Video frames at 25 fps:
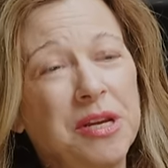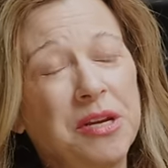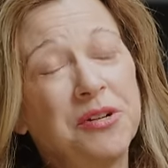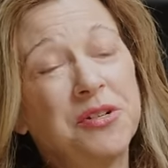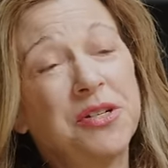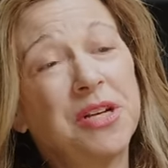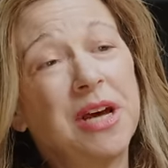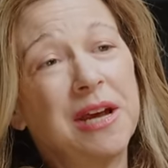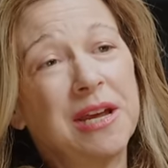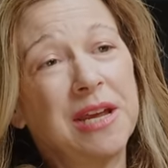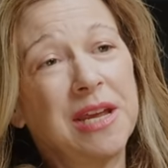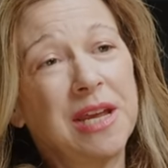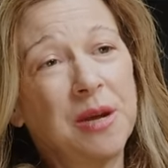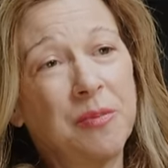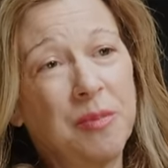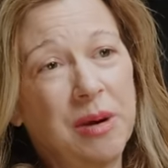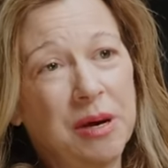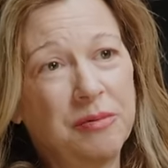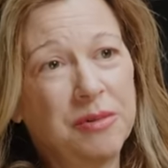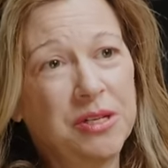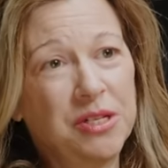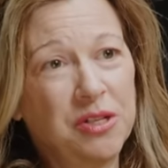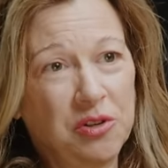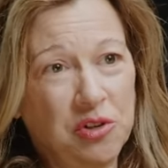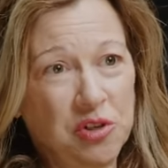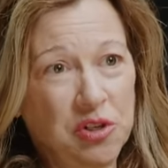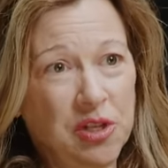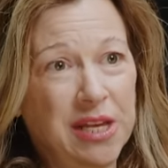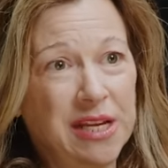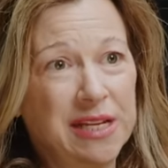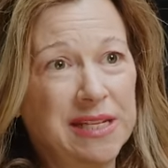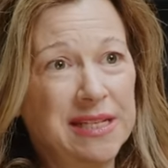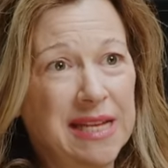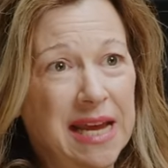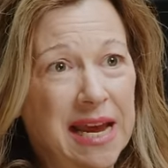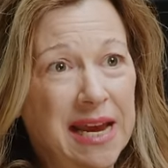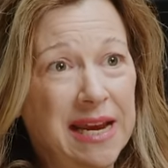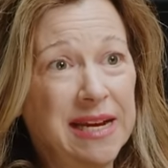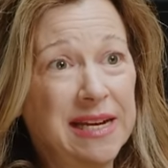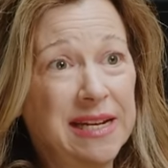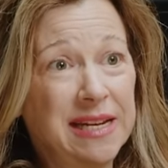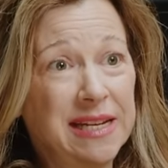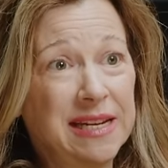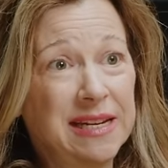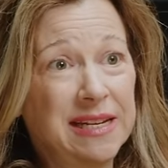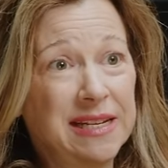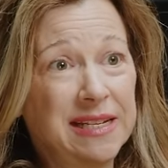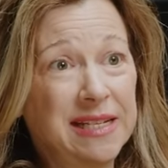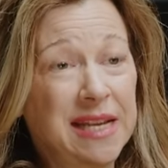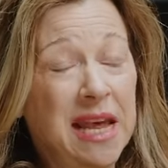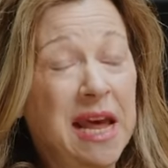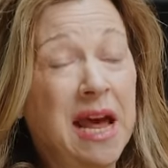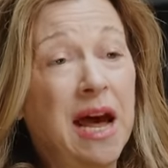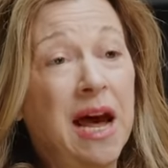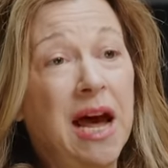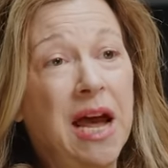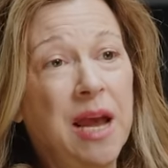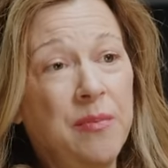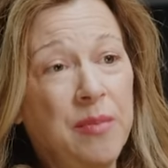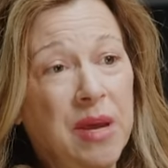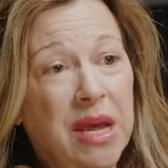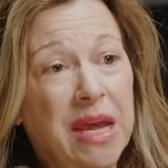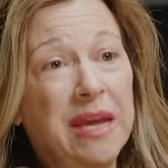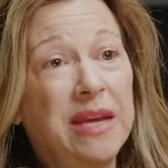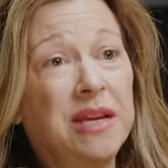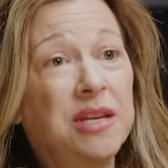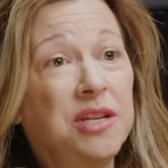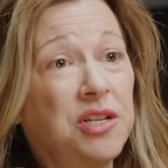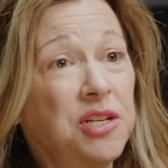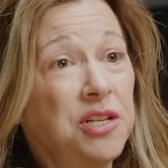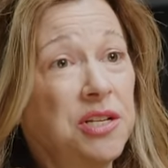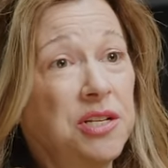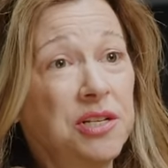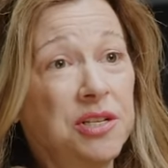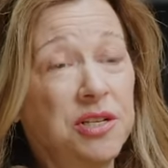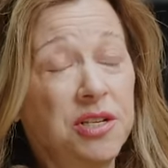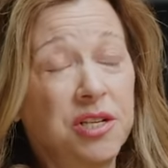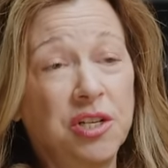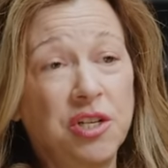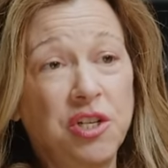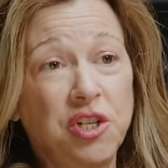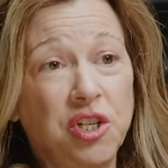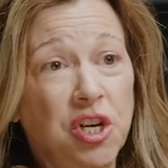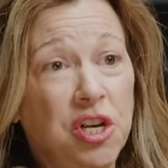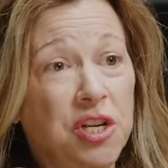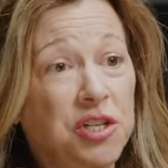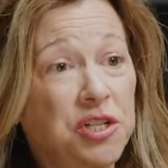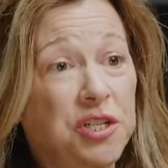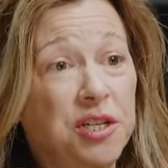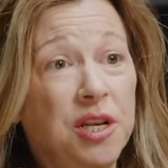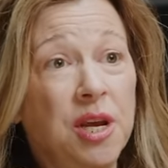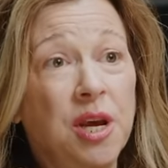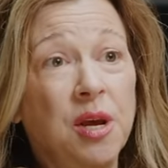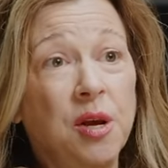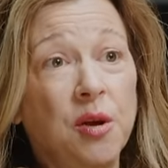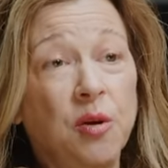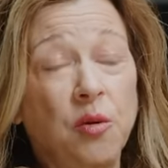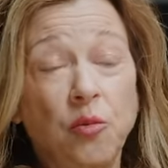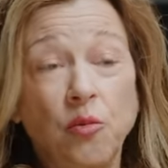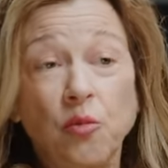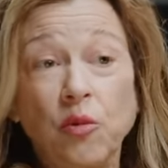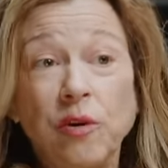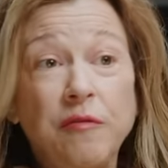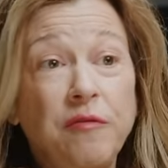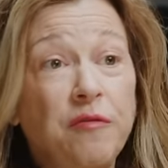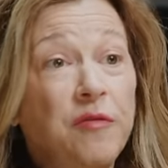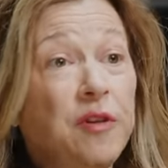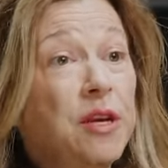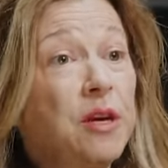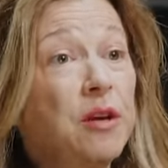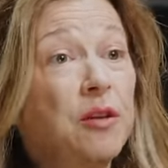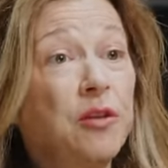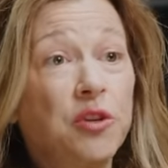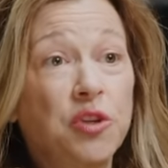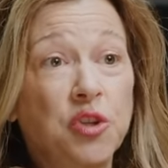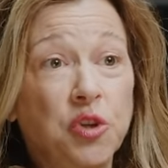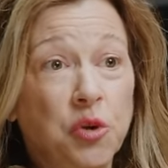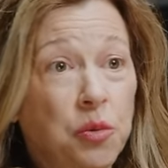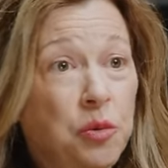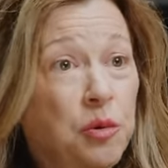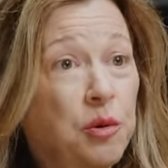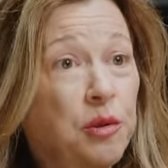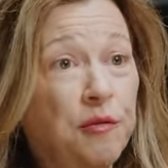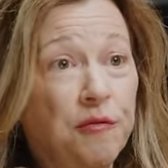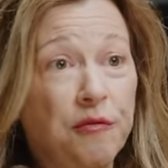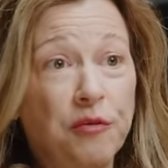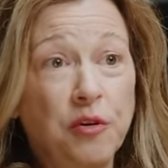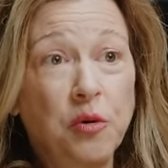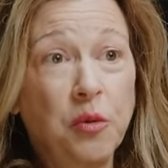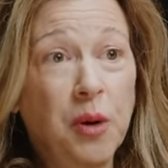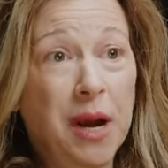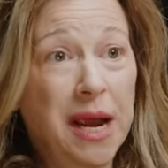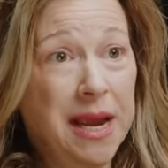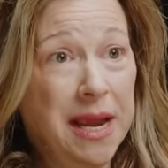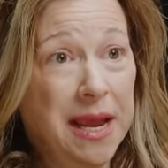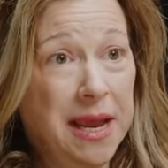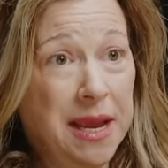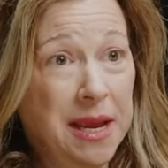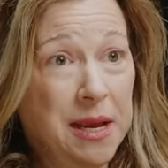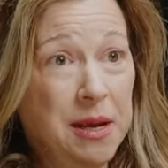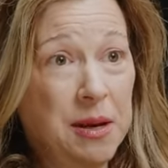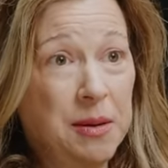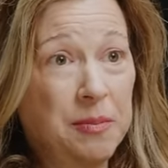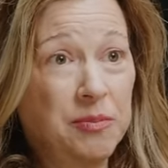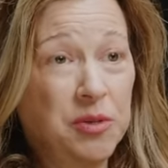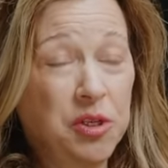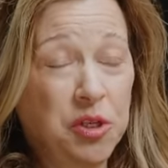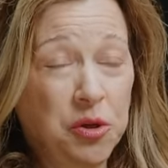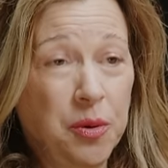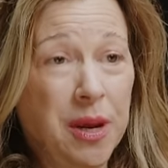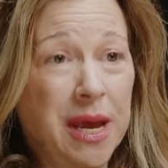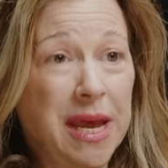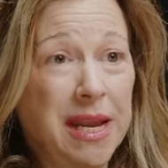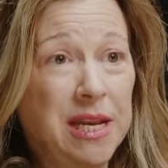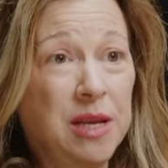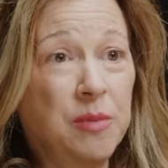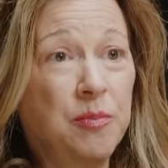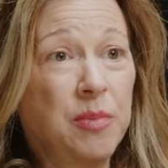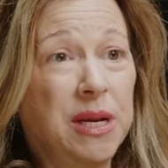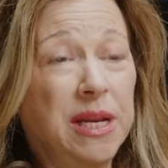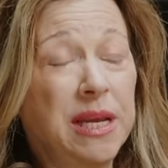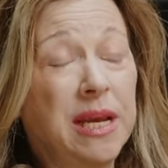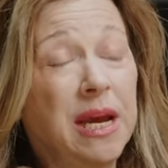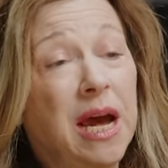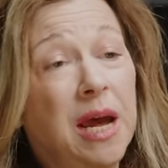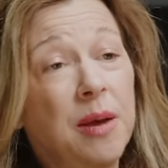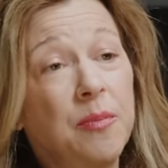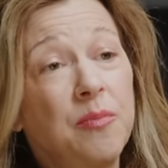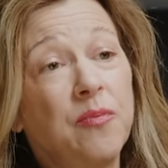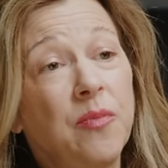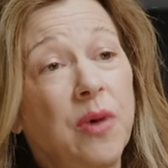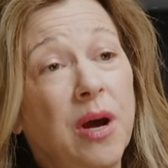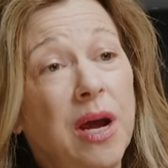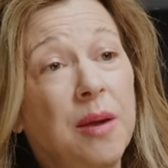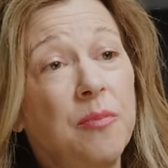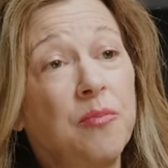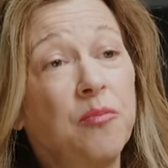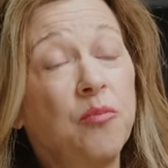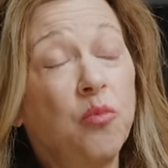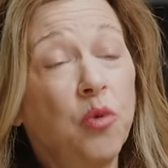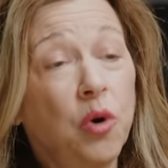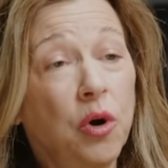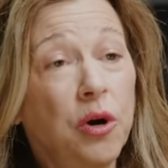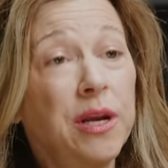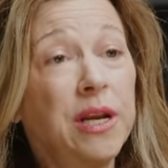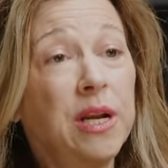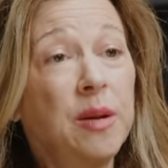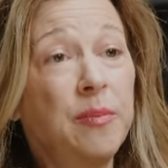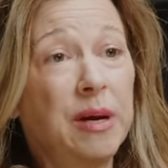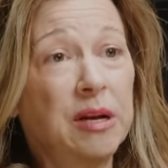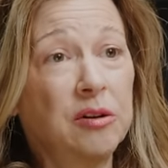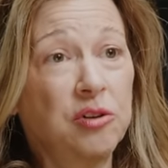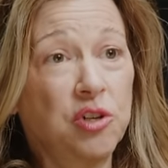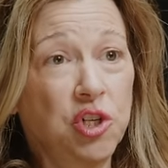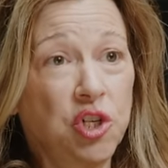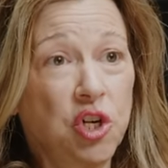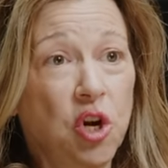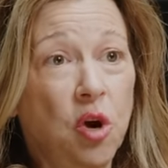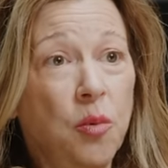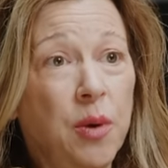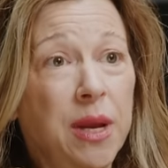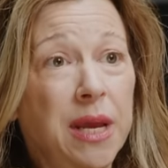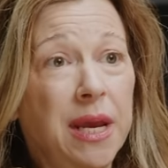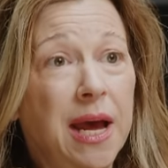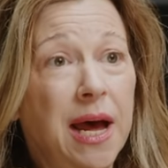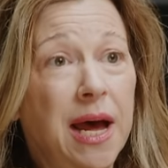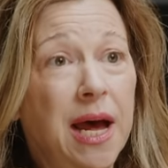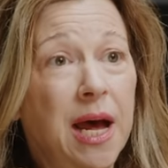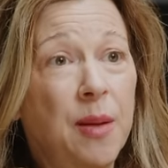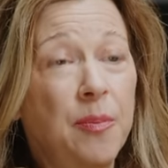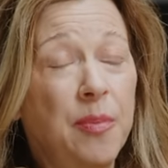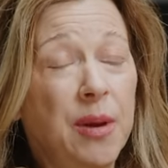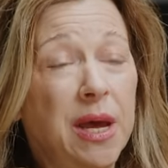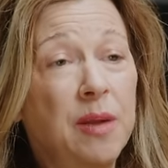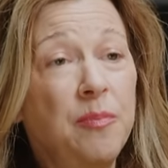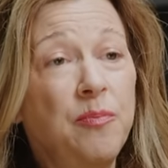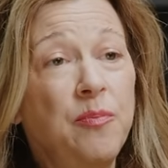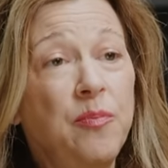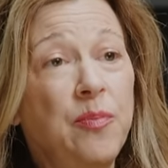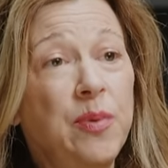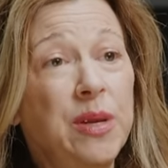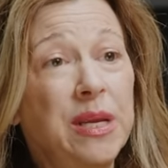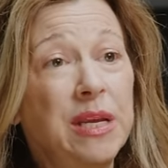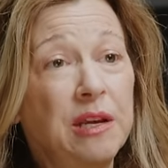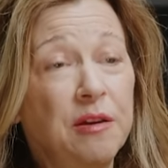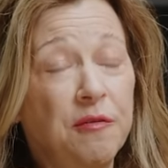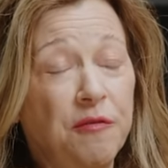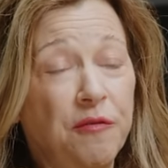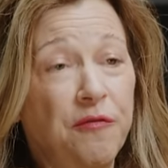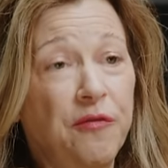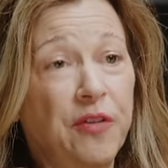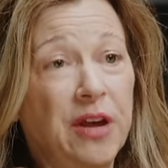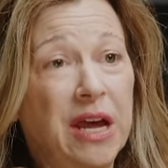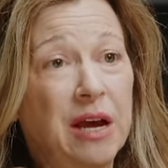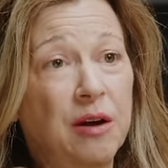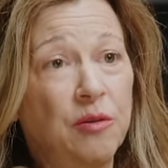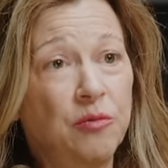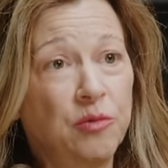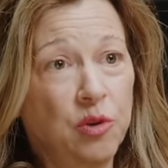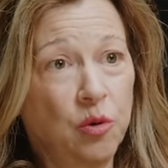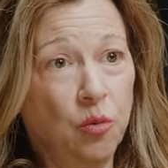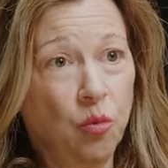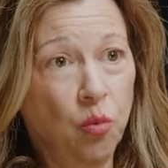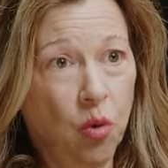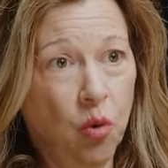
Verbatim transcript: what you're talking about with social anxiety is I'm anxious to just reveal the truth of who I am to anybody. I'm I'm worried about showing up and being found